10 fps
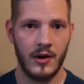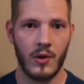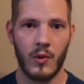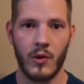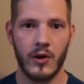
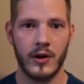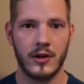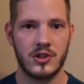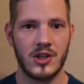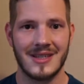
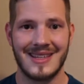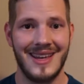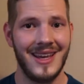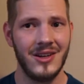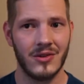or
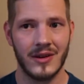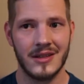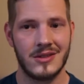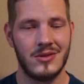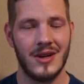just
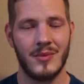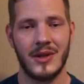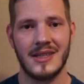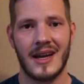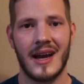ignorance, do not
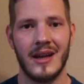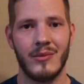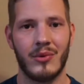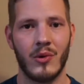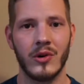place high
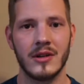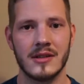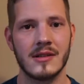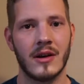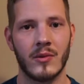
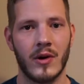importance on